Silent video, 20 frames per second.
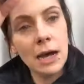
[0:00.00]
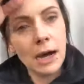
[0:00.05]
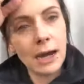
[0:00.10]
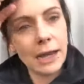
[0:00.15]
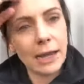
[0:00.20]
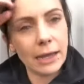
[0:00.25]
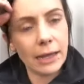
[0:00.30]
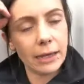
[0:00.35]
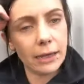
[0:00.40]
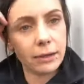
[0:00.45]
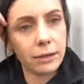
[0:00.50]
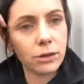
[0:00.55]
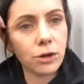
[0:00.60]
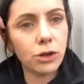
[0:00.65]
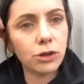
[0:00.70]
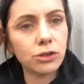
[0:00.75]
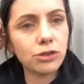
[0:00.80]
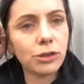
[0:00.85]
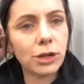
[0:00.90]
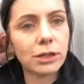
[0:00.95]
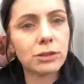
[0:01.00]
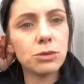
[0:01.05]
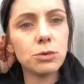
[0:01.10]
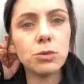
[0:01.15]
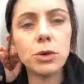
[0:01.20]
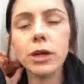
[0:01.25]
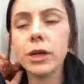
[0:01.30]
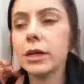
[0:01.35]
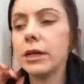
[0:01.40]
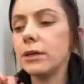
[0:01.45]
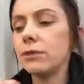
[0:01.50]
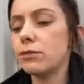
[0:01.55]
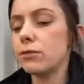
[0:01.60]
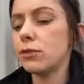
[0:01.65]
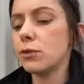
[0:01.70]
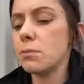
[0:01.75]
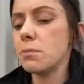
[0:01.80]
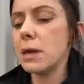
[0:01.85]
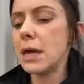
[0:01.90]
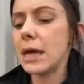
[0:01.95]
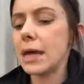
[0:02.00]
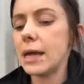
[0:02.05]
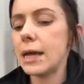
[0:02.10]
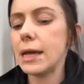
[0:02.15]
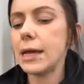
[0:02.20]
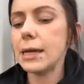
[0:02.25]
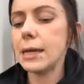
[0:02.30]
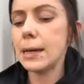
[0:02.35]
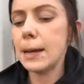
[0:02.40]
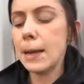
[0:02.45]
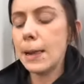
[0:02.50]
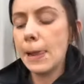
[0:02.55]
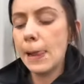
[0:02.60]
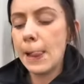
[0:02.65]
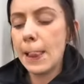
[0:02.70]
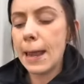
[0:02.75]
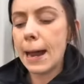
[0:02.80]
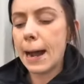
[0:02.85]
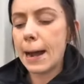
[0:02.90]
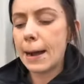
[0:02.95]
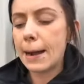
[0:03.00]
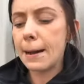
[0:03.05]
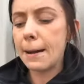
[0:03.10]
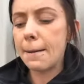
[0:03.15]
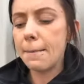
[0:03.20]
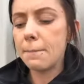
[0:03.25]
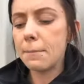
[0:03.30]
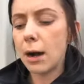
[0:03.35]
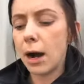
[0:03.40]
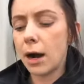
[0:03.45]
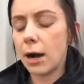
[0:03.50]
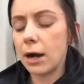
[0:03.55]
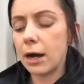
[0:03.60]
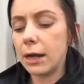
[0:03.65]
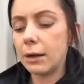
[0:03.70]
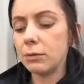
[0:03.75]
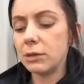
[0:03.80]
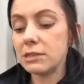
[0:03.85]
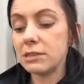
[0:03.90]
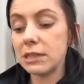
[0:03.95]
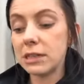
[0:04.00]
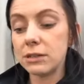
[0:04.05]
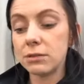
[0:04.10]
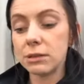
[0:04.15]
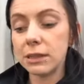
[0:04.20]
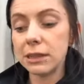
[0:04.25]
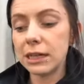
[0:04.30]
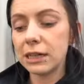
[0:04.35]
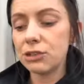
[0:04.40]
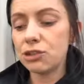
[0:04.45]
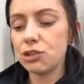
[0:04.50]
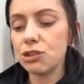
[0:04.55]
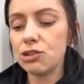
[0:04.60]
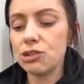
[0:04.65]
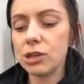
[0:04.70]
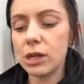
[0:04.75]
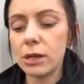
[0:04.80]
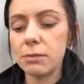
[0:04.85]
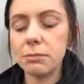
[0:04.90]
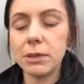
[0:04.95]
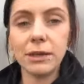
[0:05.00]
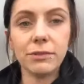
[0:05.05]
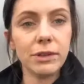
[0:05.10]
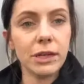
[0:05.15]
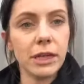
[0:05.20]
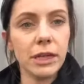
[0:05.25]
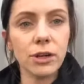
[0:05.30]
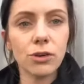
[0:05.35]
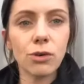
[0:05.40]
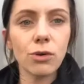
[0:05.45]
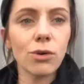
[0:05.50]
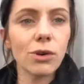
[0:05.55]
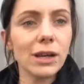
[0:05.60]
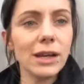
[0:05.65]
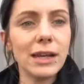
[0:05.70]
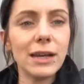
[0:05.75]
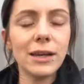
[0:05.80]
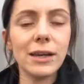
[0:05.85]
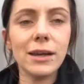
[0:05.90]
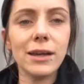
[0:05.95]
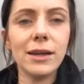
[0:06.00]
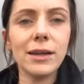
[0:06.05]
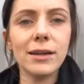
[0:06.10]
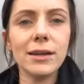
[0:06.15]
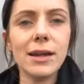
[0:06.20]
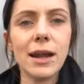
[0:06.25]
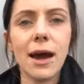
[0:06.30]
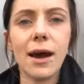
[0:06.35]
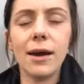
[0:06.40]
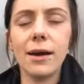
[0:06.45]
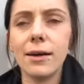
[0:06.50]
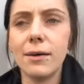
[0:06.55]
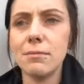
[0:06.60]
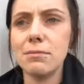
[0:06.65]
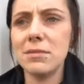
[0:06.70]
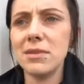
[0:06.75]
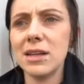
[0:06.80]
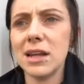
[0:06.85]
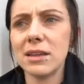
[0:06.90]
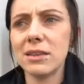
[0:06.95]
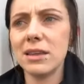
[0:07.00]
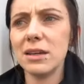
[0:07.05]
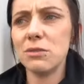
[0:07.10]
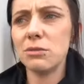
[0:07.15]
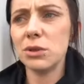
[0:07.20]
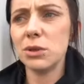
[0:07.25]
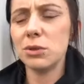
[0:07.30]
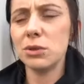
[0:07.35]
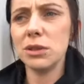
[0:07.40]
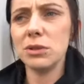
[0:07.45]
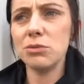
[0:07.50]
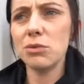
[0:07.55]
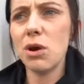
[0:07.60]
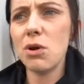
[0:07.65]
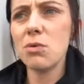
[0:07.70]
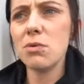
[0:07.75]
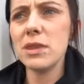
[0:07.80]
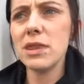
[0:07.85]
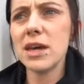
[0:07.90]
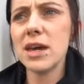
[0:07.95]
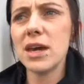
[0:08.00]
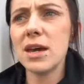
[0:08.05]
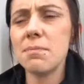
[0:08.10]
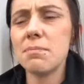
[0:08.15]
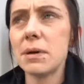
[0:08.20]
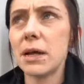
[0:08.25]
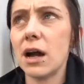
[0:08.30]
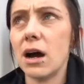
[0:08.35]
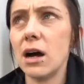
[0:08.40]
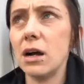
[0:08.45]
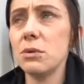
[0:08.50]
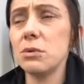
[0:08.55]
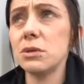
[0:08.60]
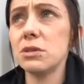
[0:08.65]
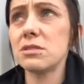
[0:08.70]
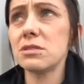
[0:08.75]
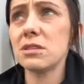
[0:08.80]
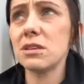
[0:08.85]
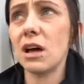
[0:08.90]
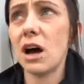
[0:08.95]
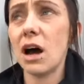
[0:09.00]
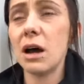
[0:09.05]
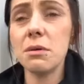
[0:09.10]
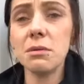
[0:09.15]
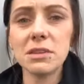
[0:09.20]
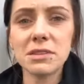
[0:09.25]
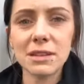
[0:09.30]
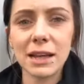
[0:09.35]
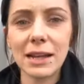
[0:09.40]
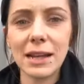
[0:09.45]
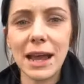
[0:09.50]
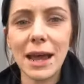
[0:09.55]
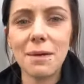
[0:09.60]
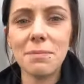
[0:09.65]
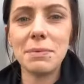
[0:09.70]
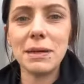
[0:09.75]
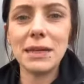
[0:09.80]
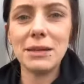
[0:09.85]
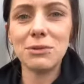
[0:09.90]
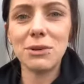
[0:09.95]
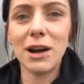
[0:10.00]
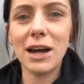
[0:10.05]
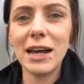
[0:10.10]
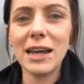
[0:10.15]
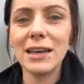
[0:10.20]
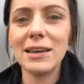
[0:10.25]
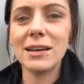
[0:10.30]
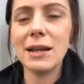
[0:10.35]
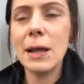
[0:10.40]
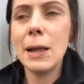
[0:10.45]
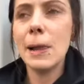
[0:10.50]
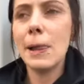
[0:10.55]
I had a contractor working for me. I was in a relationship living in Croydon, nothing really wrong with it, but I was unhappy, right?